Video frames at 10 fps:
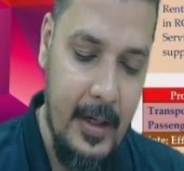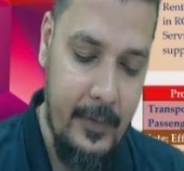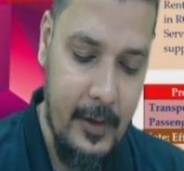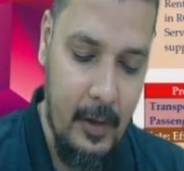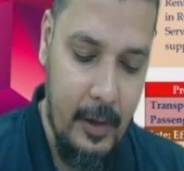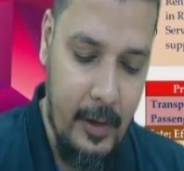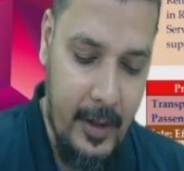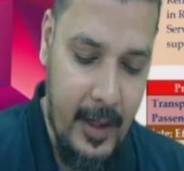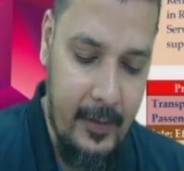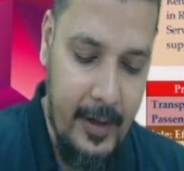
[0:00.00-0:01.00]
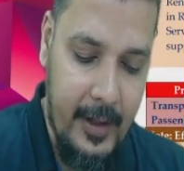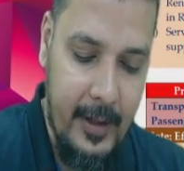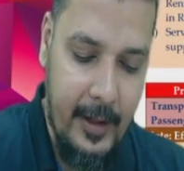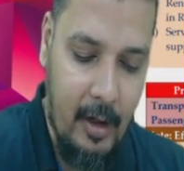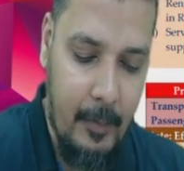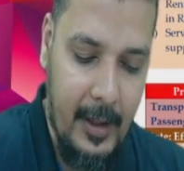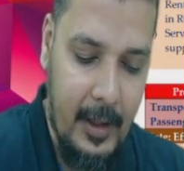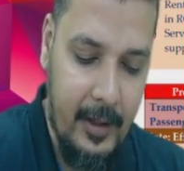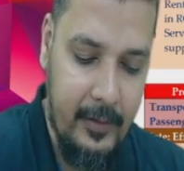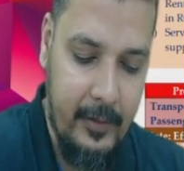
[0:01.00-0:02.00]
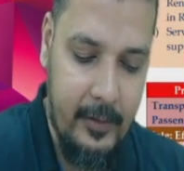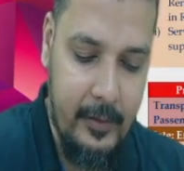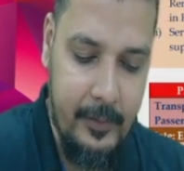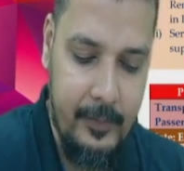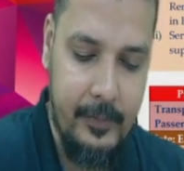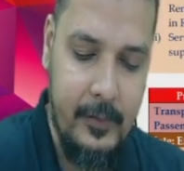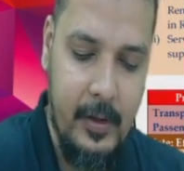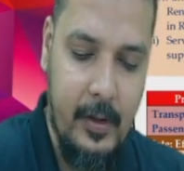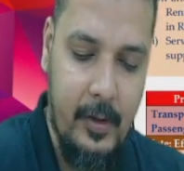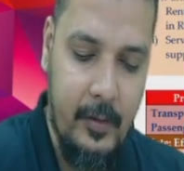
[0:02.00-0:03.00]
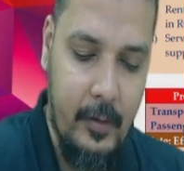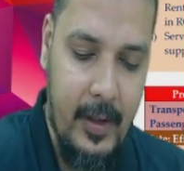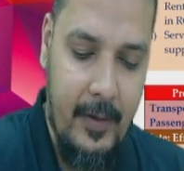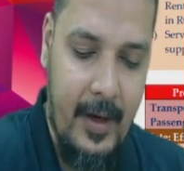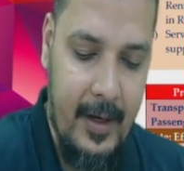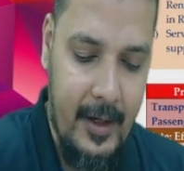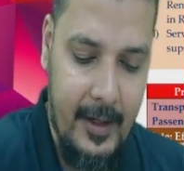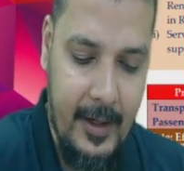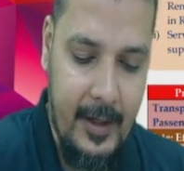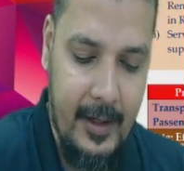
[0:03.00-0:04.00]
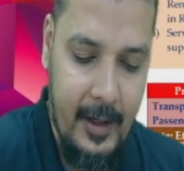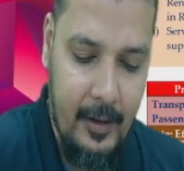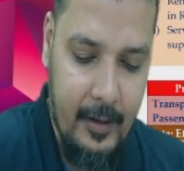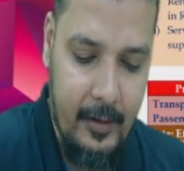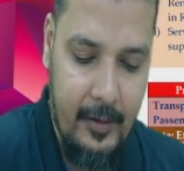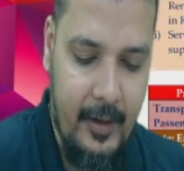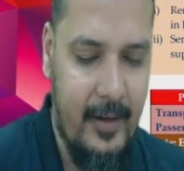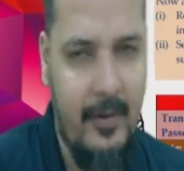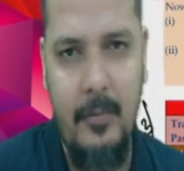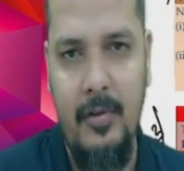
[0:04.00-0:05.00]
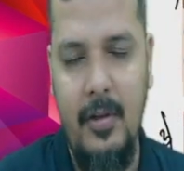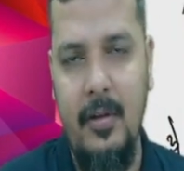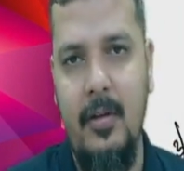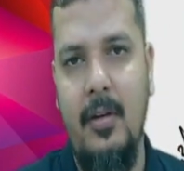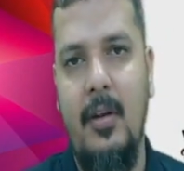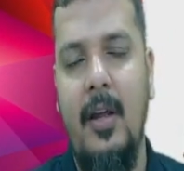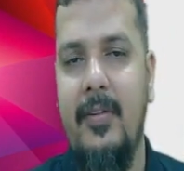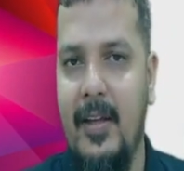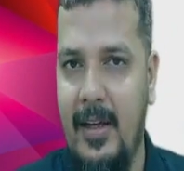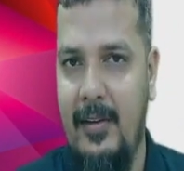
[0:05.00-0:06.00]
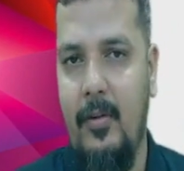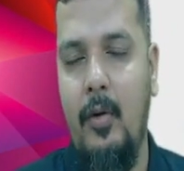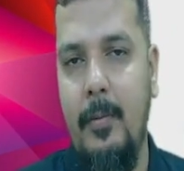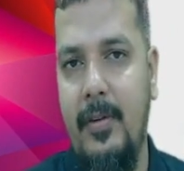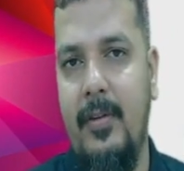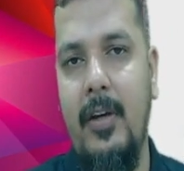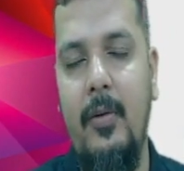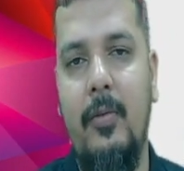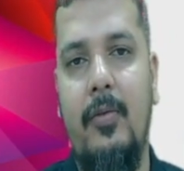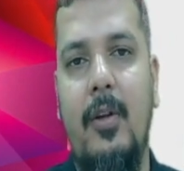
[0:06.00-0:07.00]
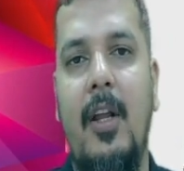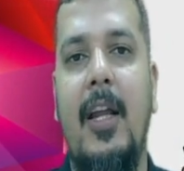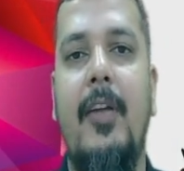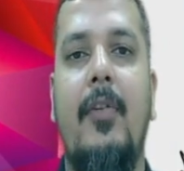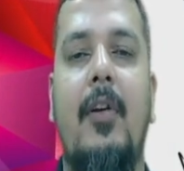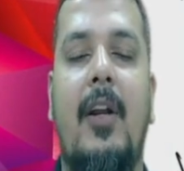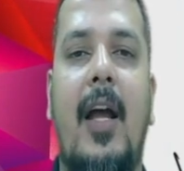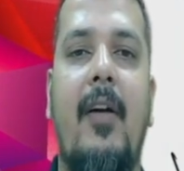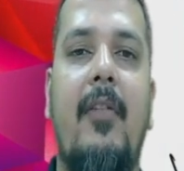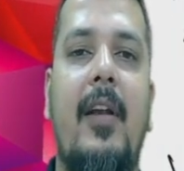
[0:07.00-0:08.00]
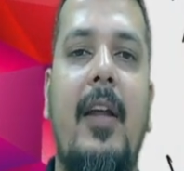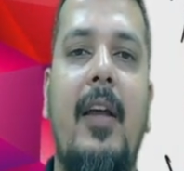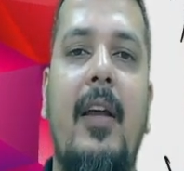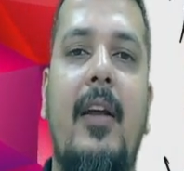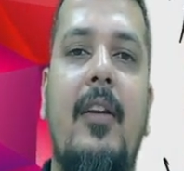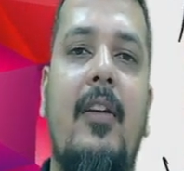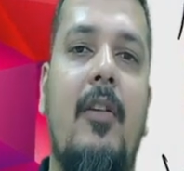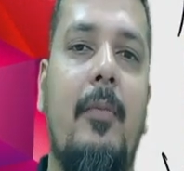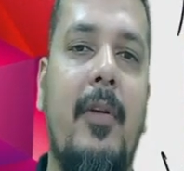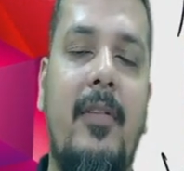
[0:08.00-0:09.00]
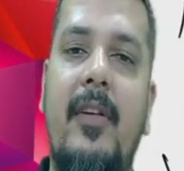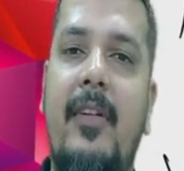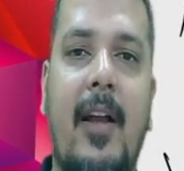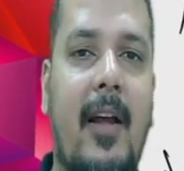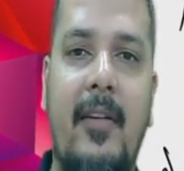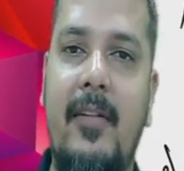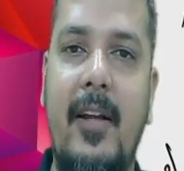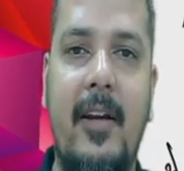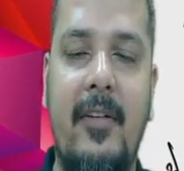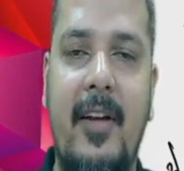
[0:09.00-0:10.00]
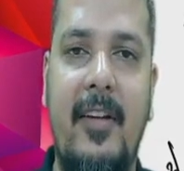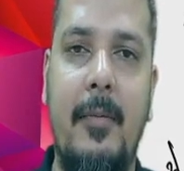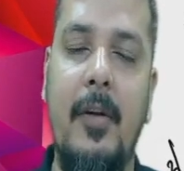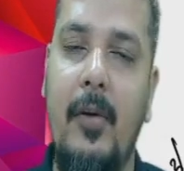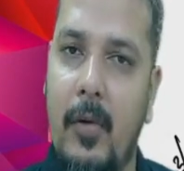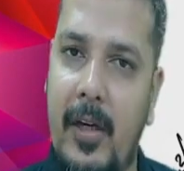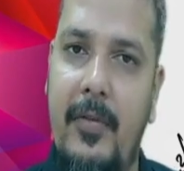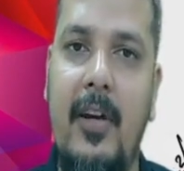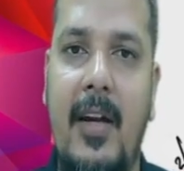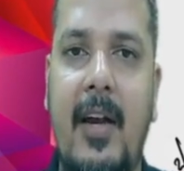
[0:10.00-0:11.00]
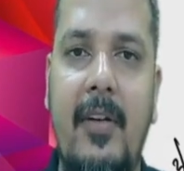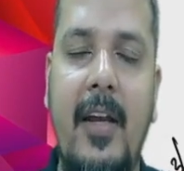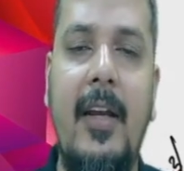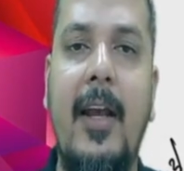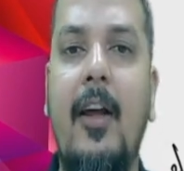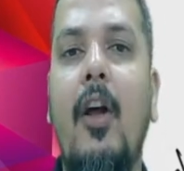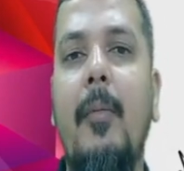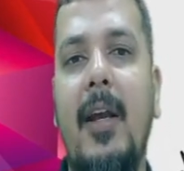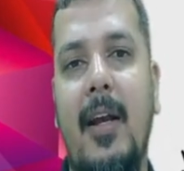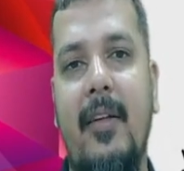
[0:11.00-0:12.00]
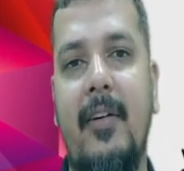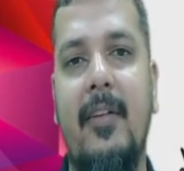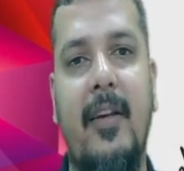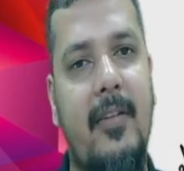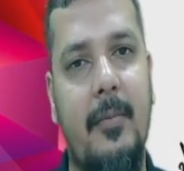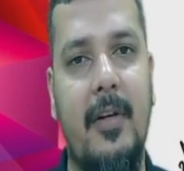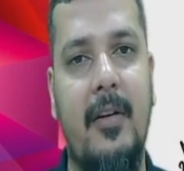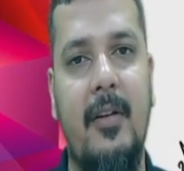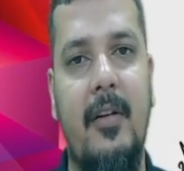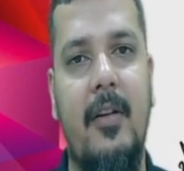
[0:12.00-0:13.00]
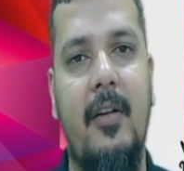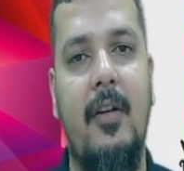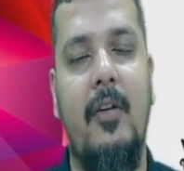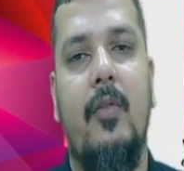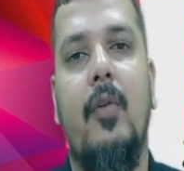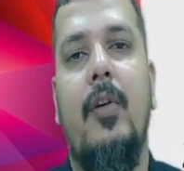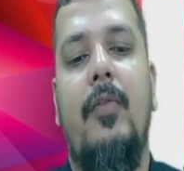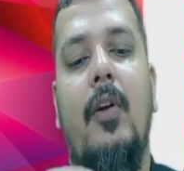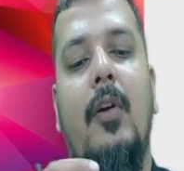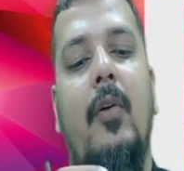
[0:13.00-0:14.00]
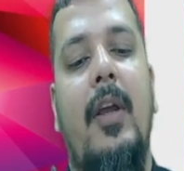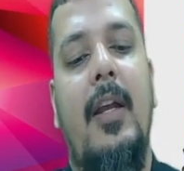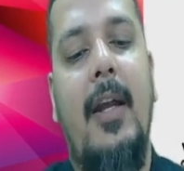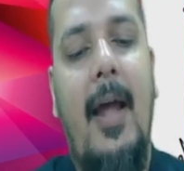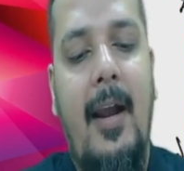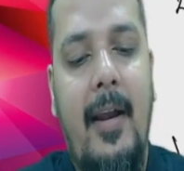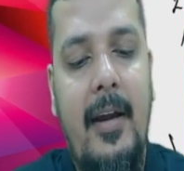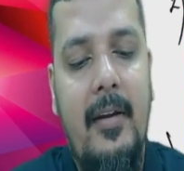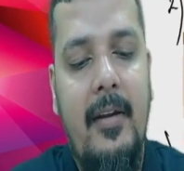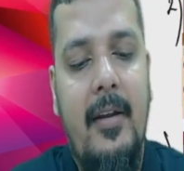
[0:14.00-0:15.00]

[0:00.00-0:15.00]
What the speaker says: if at all you are traveling in economic class. So they have added a criteria. Exemption is again, scope is reduced. If you're traveling in your business class, then it is taxable. Only if you're traveling in economic class, it is exempted. So if you're going in an airline